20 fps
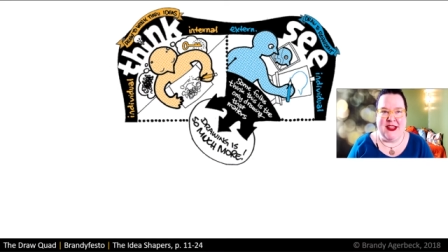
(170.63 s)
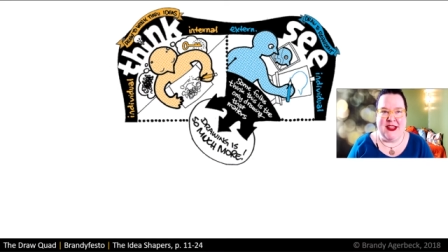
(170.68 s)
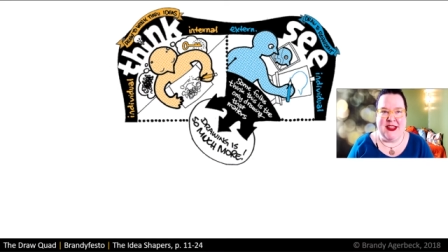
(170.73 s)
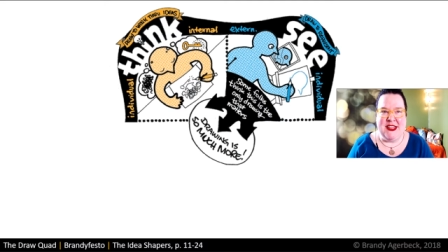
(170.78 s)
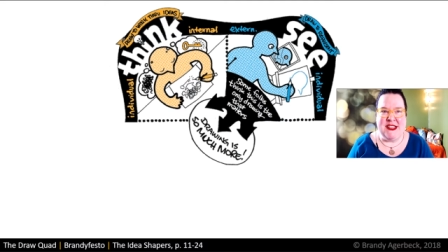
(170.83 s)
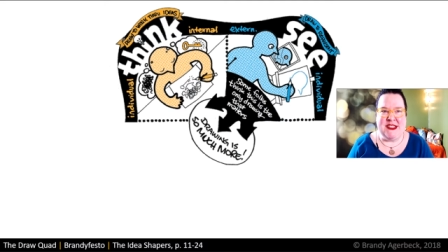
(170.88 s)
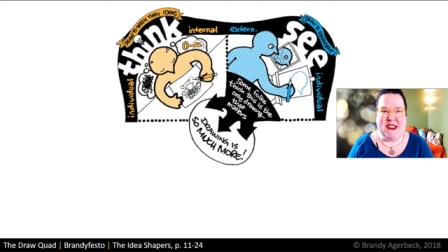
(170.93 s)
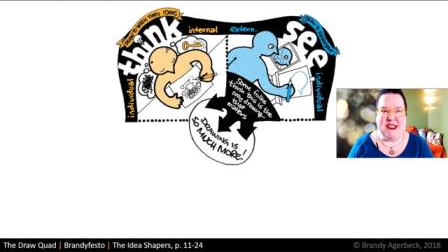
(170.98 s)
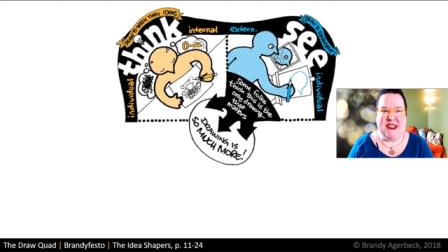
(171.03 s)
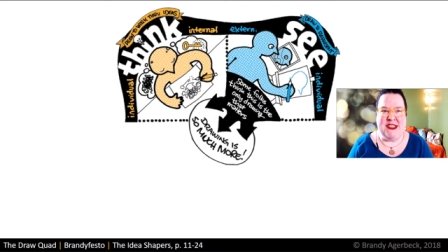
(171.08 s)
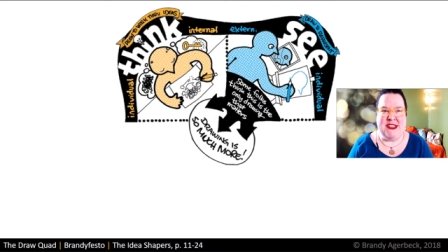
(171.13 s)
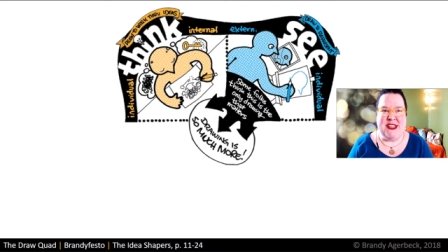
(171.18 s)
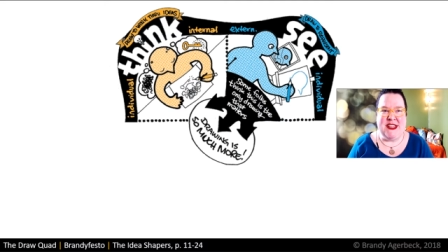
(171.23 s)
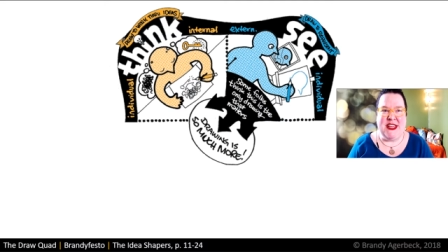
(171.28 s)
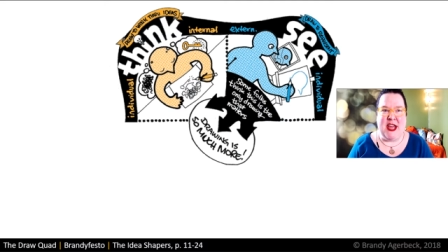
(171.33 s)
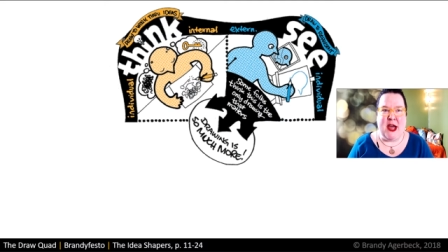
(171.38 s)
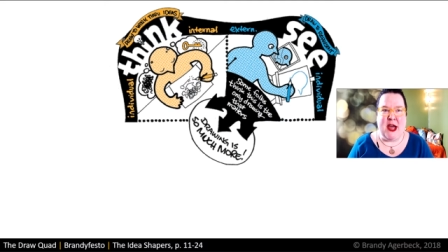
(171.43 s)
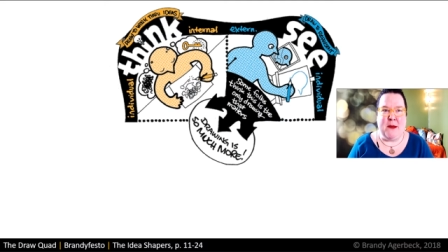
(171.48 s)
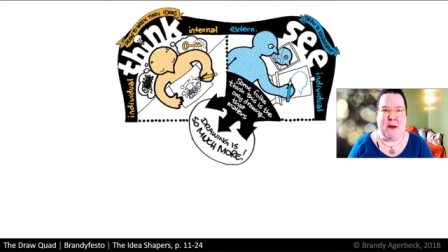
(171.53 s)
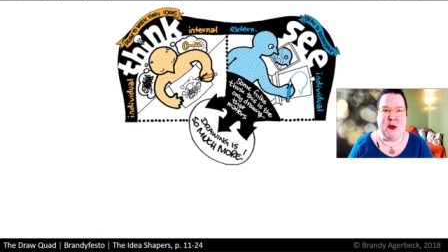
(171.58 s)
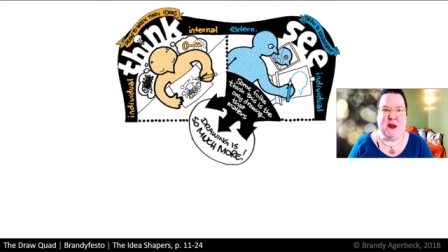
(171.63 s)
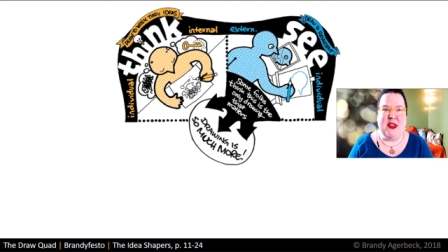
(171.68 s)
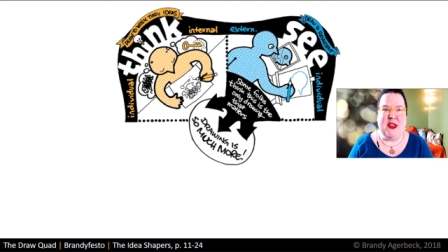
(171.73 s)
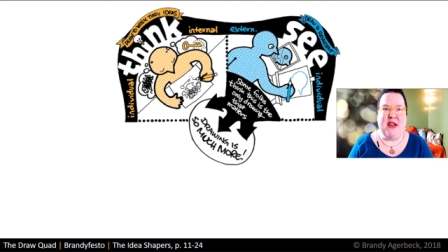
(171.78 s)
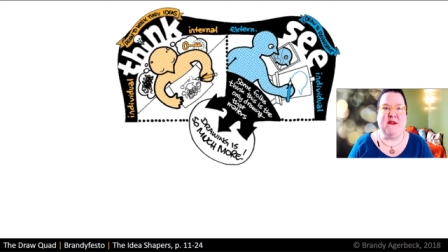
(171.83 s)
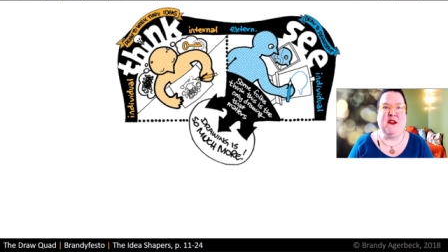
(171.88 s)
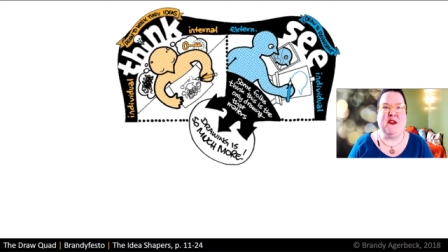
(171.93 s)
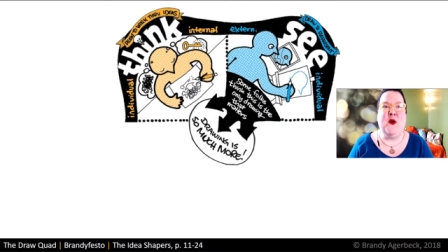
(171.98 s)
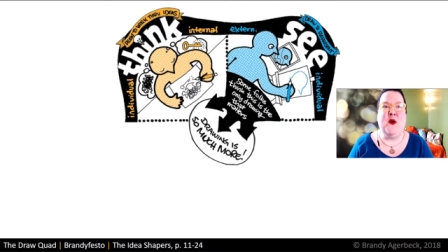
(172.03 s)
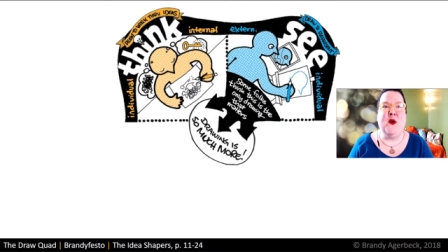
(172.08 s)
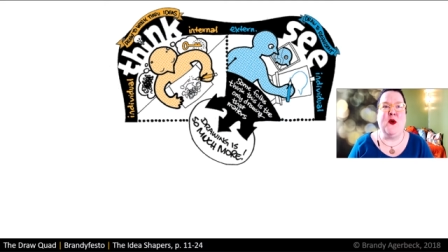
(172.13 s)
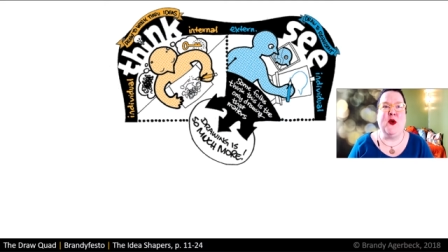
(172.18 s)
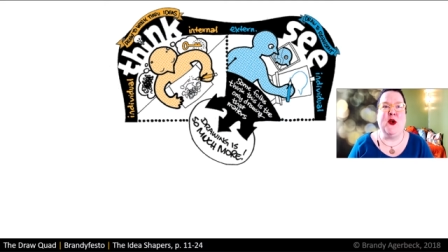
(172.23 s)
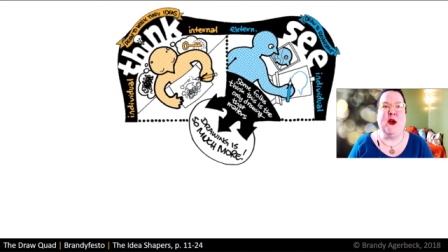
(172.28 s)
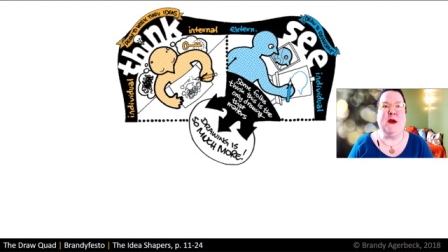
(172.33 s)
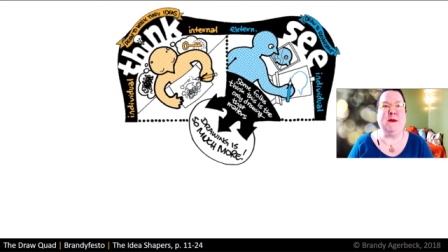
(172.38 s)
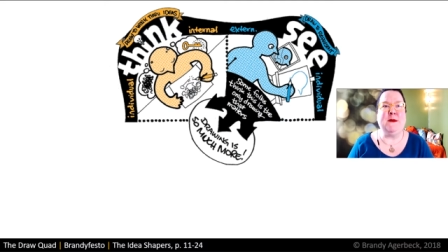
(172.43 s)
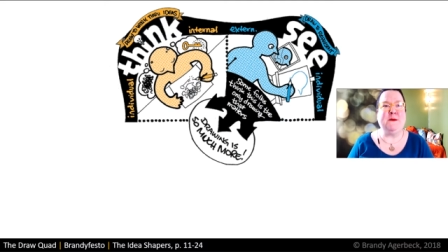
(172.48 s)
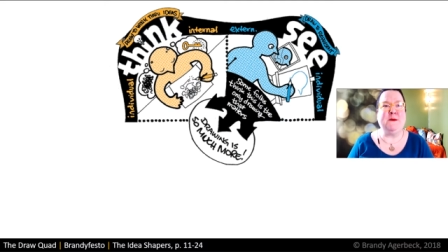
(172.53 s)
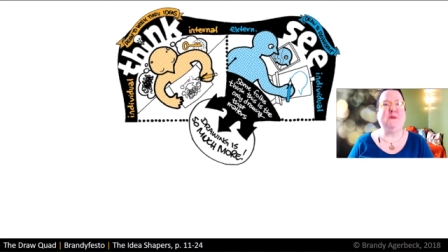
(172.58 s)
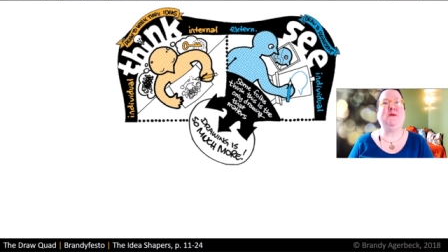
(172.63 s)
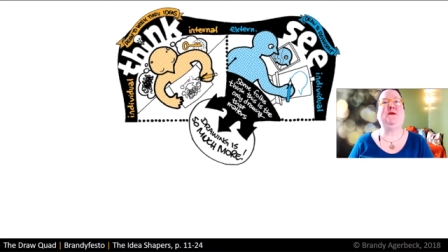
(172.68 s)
this is the upper left corner